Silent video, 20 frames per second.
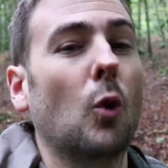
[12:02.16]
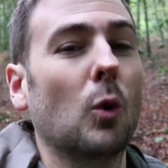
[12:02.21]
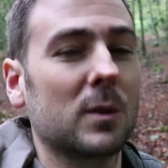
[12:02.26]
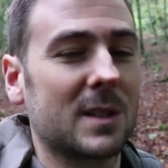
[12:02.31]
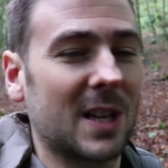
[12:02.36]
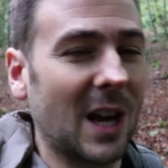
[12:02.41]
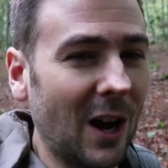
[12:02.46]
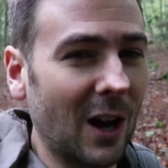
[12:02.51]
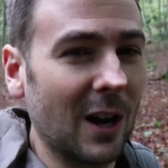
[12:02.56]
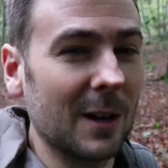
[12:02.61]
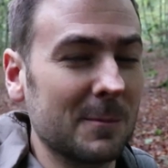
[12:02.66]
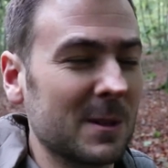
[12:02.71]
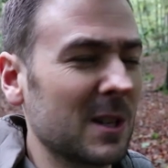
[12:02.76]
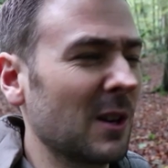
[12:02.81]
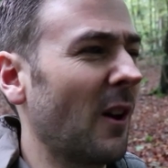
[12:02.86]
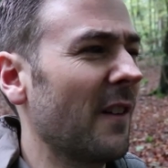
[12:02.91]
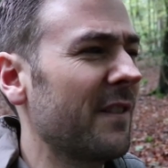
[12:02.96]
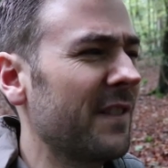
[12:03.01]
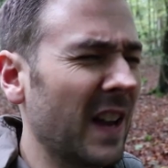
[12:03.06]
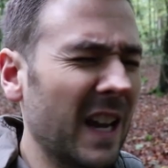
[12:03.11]
all time,
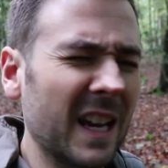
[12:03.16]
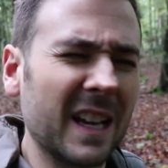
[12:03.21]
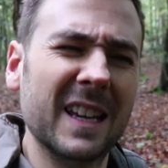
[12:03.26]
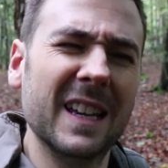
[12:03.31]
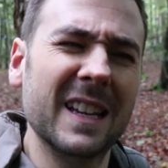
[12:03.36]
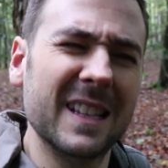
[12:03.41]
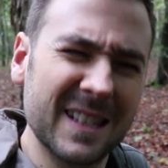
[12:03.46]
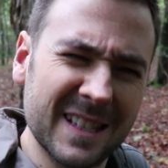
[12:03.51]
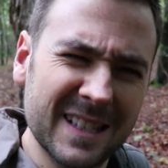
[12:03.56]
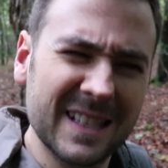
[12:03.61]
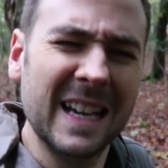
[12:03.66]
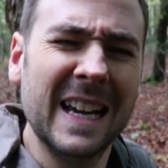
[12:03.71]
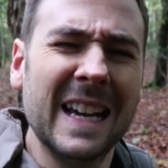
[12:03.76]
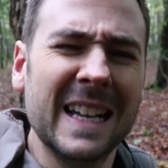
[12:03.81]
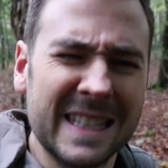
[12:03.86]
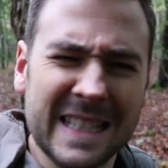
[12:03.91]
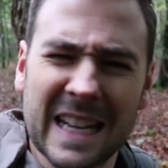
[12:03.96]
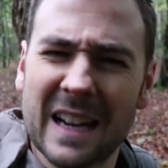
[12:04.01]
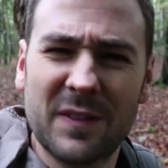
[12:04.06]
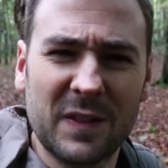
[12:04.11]
so I think it's
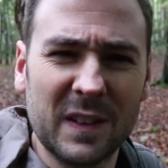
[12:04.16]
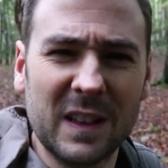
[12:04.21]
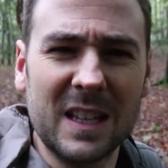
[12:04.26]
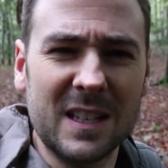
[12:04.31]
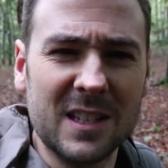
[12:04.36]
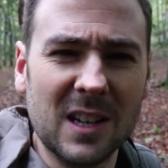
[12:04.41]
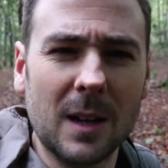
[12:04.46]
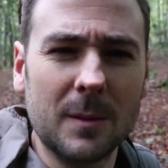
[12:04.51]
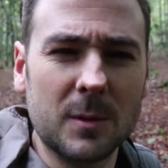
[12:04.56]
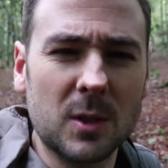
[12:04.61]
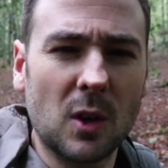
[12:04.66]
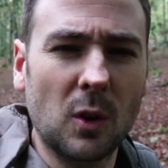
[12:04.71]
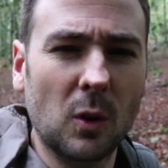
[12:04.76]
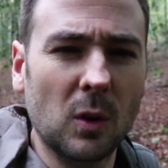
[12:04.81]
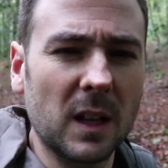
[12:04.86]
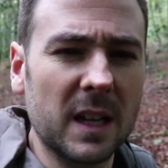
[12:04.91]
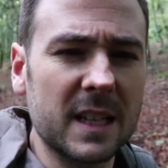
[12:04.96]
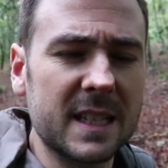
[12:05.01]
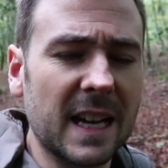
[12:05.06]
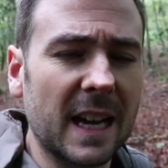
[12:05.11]
definitely time to
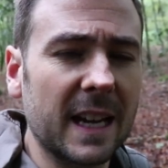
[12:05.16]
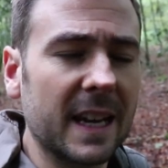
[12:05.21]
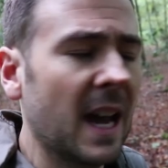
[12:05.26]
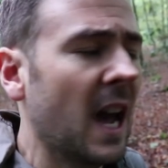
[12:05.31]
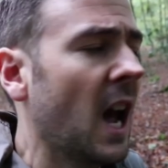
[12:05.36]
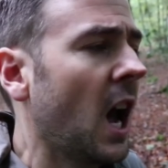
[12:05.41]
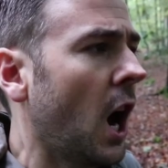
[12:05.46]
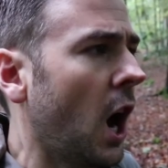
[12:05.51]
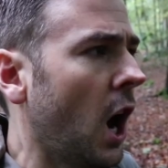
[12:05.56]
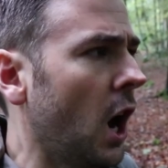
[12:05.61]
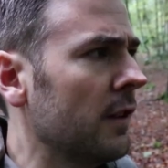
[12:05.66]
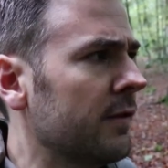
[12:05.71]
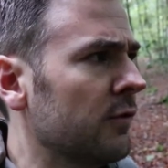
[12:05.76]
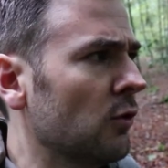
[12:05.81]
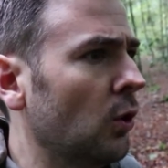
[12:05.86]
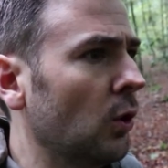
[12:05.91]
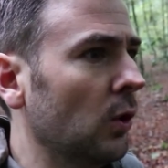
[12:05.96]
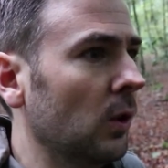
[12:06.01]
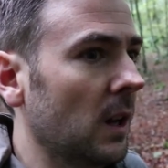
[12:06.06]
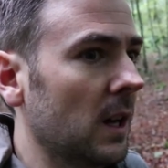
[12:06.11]
call it a day.
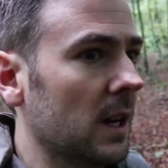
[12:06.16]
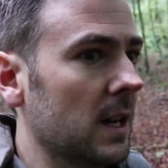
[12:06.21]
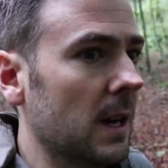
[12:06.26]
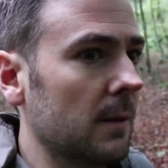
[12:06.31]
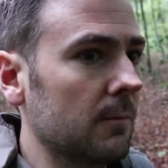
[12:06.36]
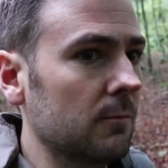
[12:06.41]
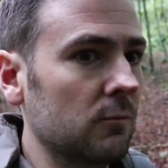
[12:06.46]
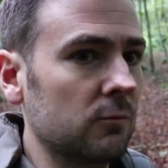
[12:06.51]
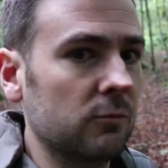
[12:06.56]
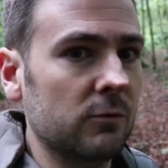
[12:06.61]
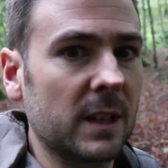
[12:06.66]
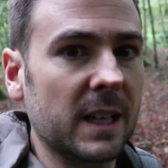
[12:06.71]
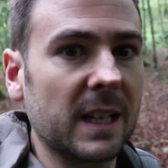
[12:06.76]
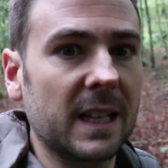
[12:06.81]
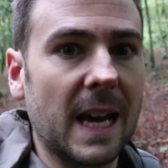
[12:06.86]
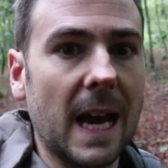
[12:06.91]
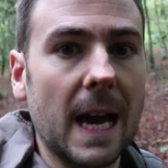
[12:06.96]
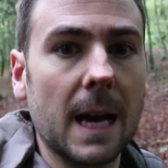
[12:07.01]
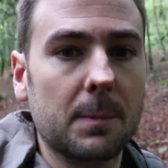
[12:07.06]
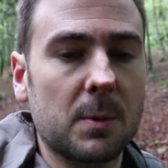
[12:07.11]
Overall, I'm
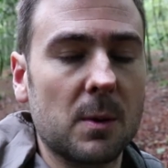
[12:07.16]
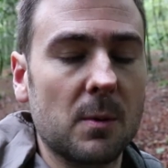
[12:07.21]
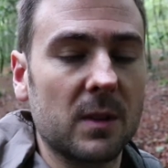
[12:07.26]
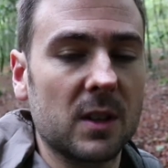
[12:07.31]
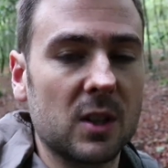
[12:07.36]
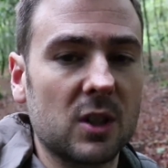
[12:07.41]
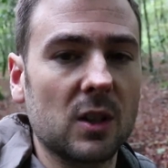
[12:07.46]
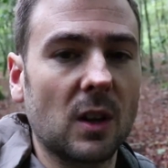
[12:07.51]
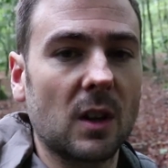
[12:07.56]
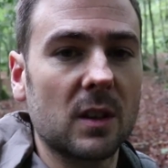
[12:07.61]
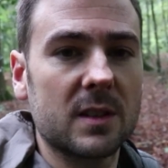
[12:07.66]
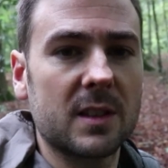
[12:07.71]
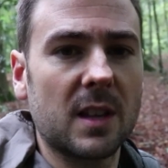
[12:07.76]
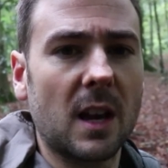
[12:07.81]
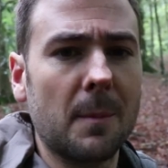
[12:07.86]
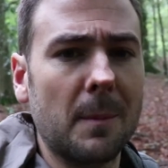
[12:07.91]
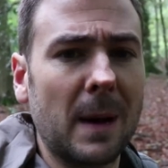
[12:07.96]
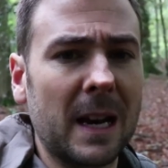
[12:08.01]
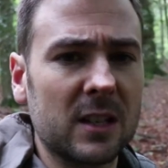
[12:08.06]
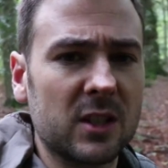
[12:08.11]
really happy with the shots
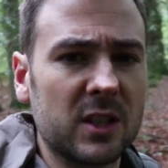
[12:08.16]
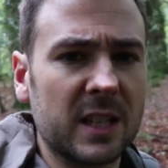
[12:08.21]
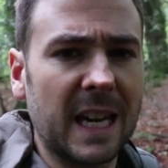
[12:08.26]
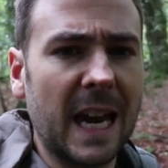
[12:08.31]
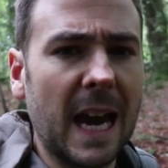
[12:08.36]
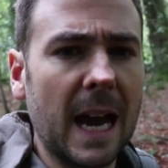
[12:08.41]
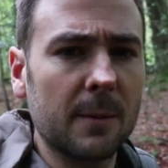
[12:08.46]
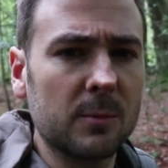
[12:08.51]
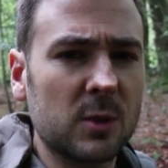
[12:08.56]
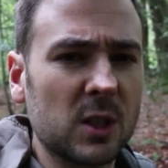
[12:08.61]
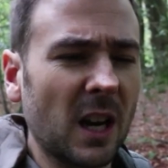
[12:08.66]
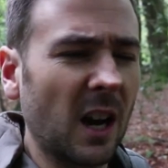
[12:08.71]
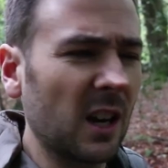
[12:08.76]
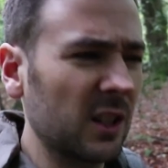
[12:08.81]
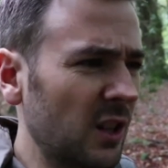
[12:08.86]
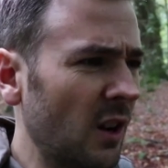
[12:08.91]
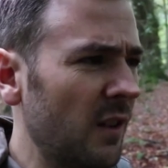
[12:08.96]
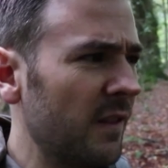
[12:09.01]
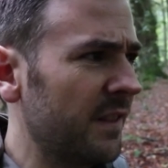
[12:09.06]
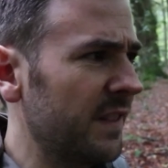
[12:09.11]
that I managed to capture.
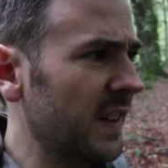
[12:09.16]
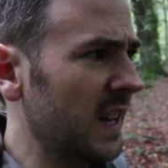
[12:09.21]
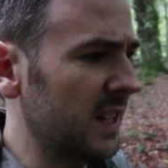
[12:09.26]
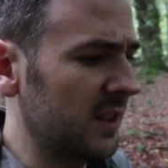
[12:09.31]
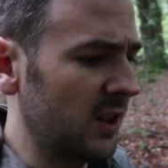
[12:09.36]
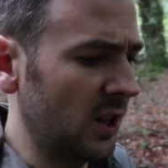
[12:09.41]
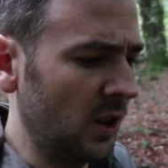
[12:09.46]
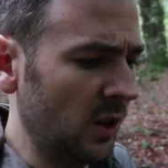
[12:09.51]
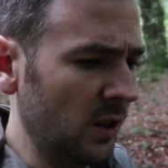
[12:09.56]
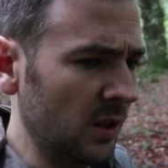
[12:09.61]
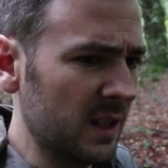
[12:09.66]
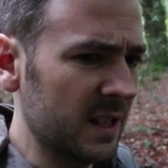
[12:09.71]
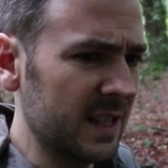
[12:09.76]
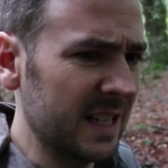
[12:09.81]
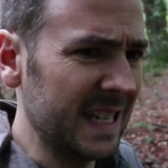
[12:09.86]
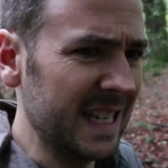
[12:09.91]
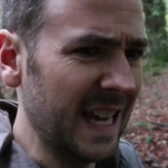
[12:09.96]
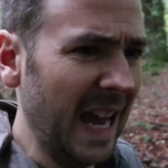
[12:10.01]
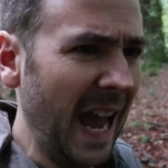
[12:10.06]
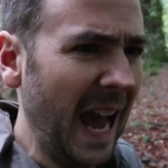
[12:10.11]
I don't think the
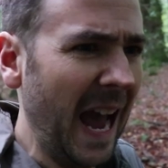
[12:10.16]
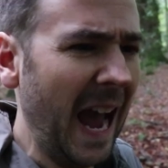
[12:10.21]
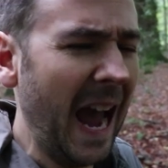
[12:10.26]
colours are yet